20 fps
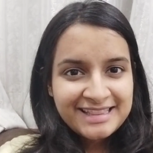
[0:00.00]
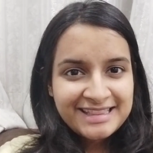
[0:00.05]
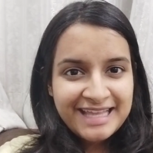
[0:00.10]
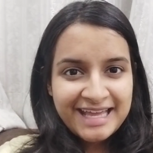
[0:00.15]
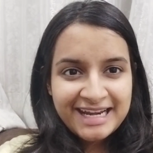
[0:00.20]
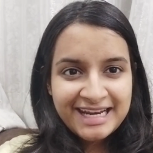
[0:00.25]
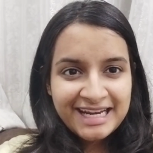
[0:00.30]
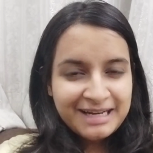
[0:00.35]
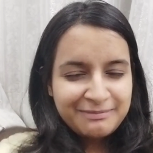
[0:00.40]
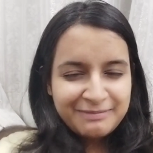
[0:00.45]

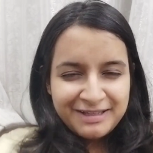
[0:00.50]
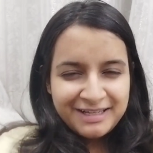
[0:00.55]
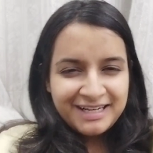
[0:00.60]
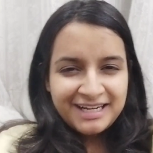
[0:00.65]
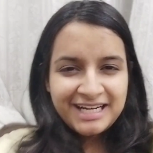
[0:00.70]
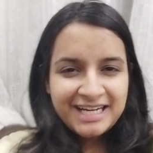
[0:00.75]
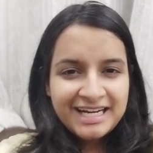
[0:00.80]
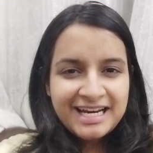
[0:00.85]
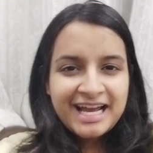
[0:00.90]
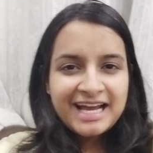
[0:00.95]
then it'll be
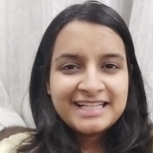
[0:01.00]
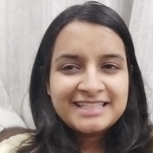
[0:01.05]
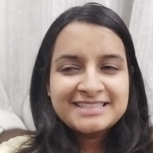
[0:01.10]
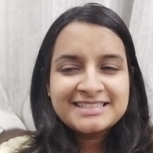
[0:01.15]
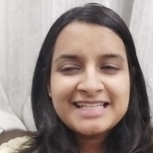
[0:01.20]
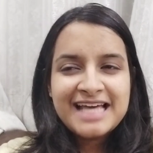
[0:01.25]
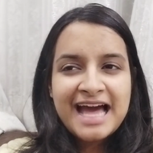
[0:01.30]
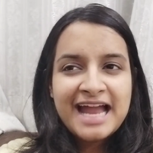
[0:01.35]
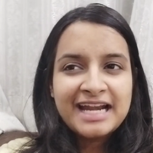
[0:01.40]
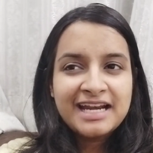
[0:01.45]
really
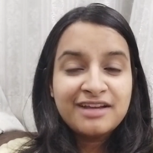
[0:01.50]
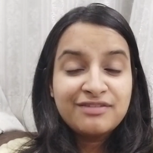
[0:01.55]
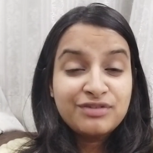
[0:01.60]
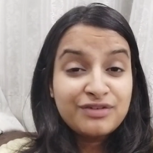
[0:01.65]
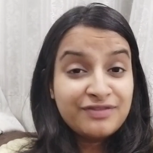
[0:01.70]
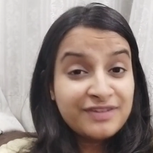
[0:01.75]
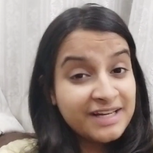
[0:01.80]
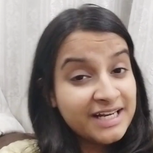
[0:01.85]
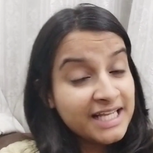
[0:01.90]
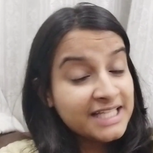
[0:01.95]
nice. And if
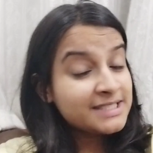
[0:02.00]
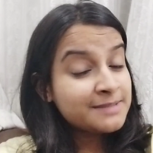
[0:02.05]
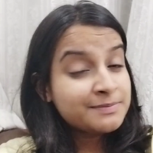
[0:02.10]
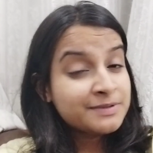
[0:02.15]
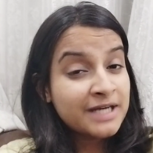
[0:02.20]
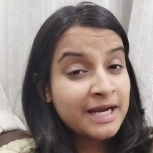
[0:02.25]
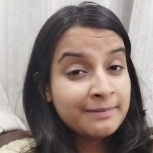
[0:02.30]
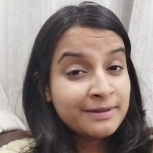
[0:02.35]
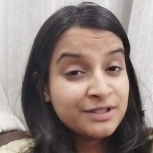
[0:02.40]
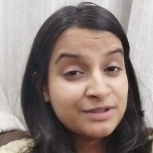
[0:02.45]
you feel like
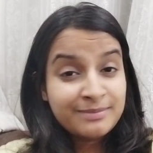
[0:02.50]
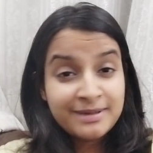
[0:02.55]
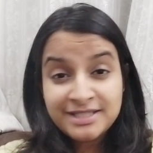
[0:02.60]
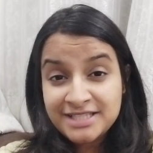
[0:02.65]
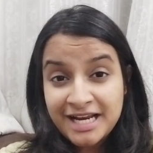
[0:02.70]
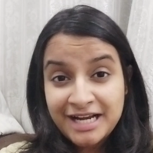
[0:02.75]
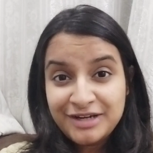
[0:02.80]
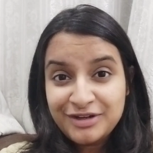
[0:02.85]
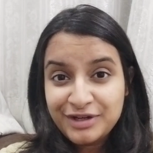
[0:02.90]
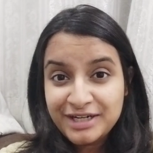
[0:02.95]
subscribing to my
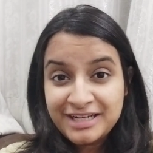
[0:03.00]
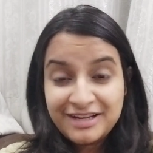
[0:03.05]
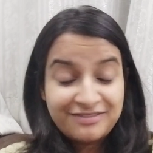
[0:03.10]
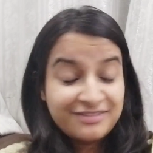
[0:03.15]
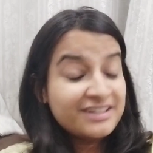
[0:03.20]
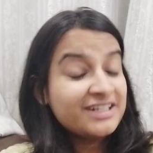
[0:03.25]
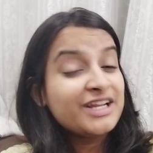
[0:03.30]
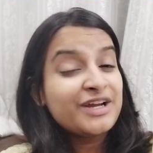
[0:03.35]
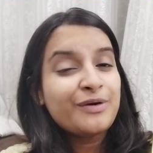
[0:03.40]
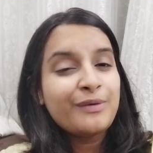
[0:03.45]
channel, you can
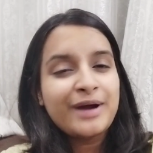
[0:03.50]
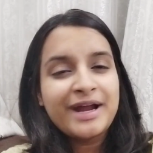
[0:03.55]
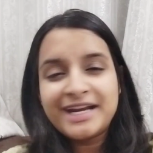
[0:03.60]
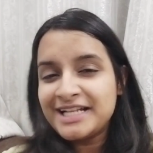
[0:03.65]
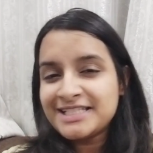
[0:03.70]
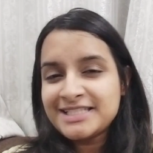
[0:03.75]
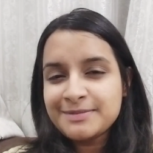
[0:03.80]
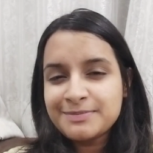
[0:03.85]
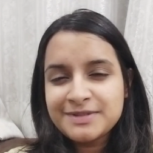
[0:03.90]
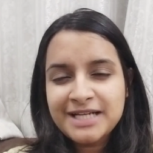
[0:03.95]
definitely go ahead
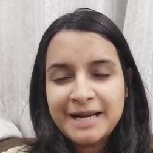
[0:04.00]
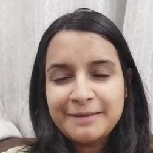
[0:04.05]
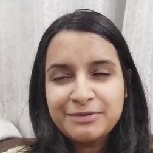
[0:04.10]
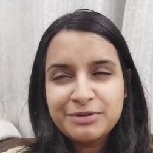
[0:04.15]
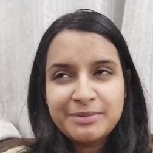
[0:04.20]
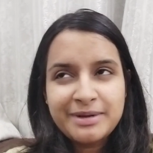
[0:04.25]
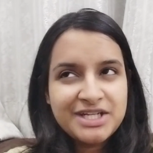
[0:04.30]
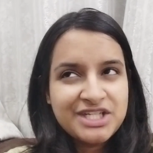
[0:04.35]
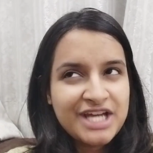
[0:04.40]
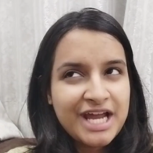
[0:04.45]
and subscribe
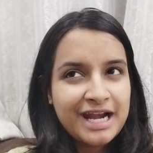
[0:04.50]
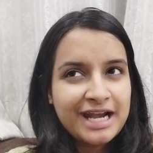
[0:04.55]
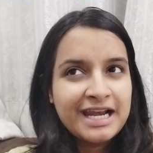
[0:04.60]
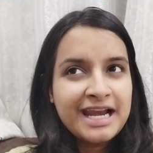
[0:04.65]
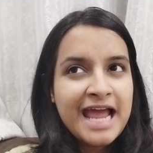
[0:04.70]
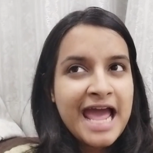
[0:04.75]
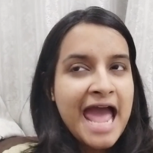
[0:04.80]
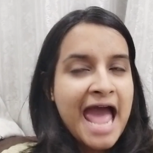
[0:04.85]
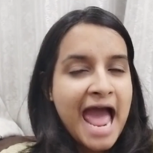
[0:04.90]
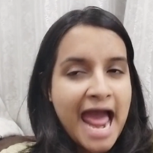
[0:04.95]
to my channel.
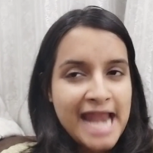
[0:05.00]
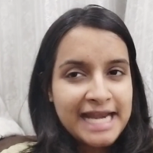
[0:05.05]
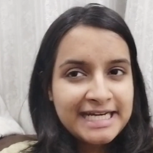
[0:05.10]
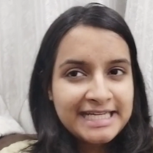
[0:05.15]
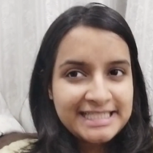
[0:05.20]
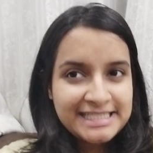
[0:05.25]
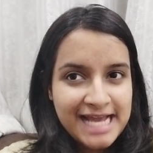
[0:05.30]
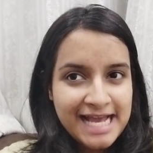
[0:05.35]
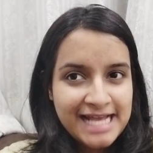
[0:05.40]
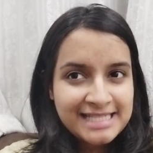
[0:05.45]
And
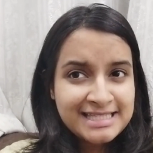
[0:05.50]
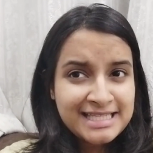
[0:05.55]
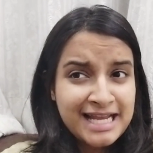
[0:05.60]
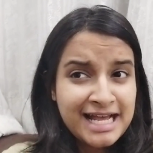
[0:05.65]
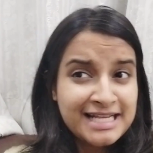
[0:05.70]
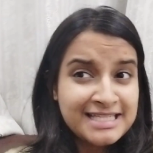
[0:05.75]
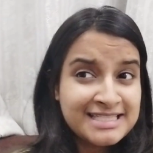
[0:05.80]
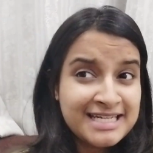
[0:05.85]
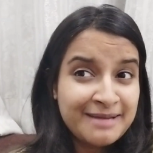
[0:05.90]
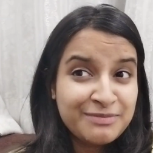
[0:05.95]
yes, the
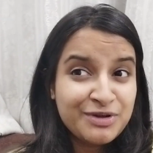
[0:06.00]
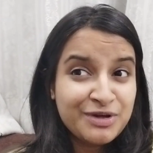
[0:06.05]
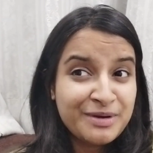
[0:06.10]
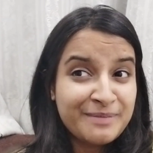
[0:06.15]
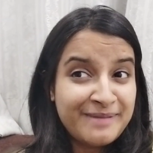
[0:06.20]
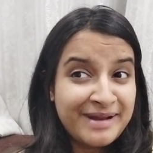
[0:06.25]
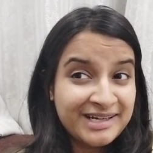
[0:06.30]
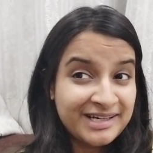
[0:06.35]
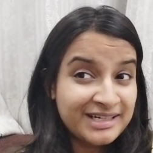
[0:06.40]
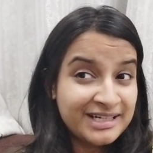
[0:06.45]
last time you
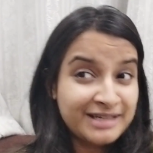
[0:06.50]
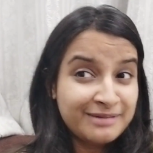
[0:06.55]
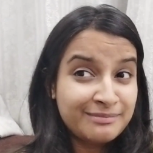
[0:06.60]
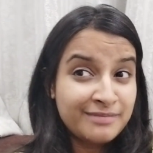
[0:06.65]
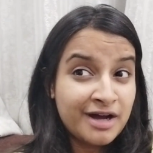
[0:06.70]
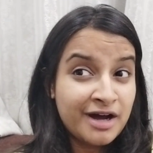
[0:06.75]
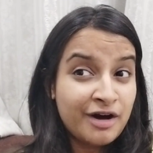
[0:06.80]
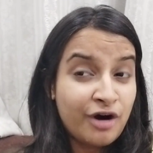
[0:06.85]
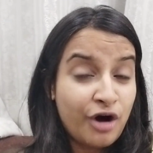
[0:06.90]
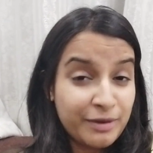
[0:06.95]

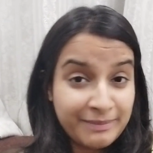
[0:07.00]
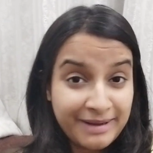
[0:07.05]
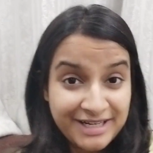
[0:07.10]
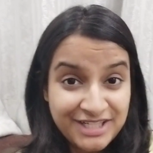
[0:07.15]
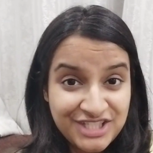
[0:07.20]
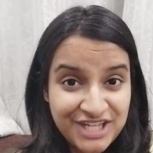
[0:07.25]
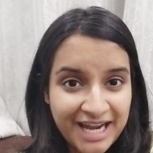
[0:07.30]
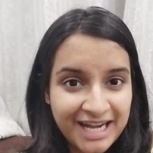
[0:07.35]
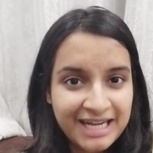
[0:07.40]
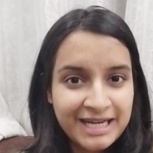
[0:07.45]
commented on my
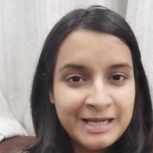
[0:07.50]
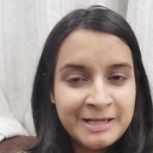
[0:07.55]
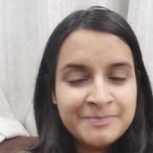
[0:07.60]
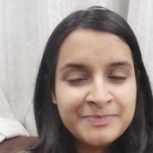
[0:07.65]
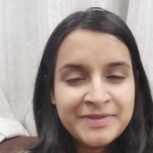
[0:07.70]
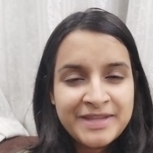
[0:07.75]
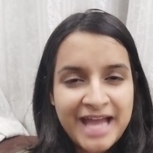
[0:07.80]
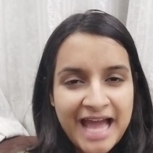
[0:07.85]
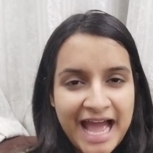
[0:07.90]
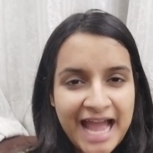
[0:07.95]
channel,
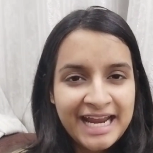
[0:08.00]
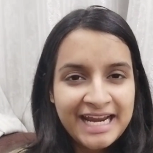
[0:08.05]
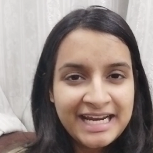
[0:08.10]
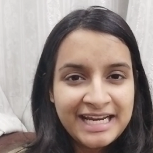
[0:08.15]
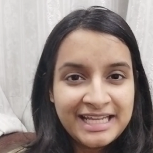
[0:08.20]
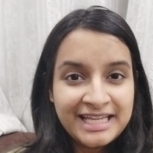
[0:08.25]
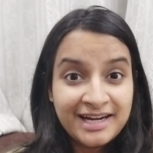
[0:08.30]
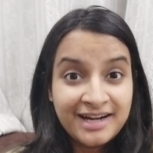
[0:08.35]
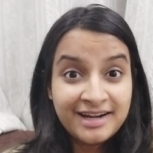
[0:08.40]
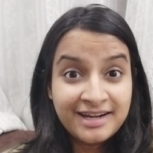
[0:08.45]

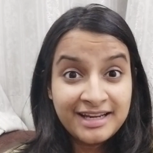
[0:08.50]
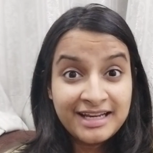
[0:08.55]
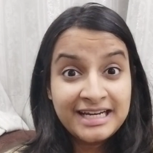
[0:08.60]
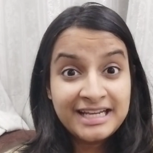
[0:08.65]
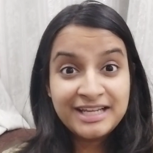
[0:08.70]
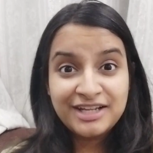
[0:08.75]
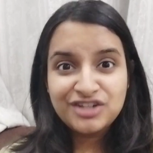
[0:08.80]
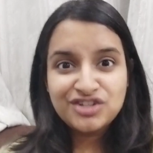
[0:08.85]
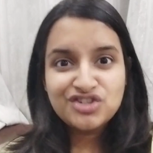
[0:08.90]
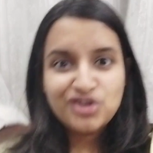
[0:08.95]
I
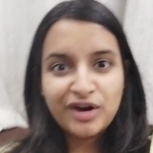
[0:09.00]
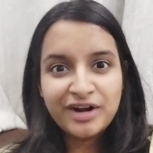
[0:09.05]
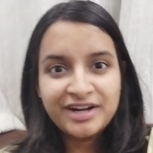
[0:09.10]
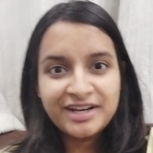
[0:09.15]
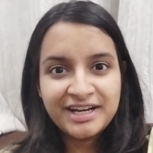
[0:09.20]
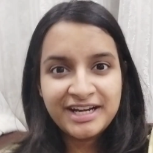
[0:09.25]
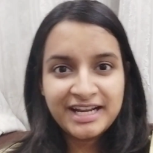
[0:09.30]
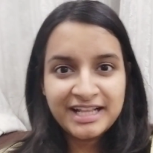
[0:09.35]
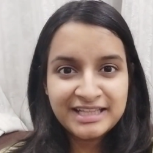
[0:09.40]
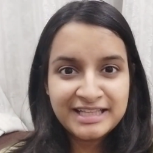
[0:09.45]
really enjoyed
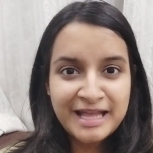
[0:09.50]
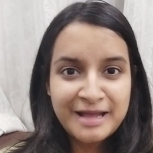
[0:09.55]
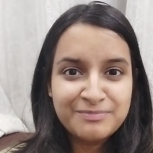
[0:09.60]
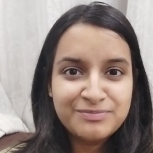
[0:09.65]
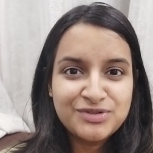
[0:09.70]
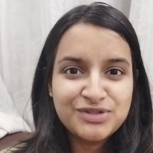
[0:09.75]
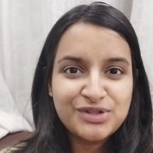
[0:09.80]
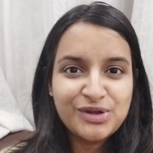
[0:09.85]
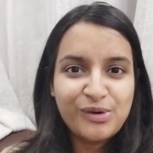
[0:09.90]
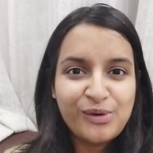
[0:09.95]
reading
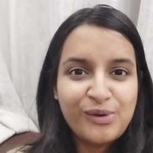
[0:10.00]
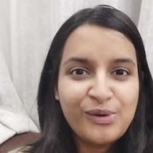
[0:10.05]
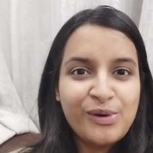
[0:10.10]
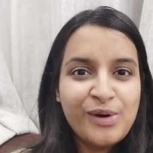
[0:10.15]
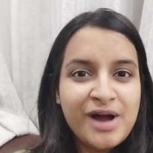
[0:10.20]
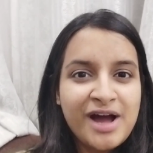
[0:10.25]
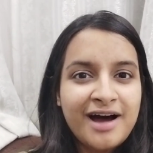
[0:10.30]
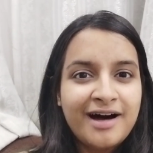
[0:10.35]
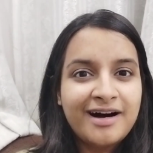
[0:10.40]
them. So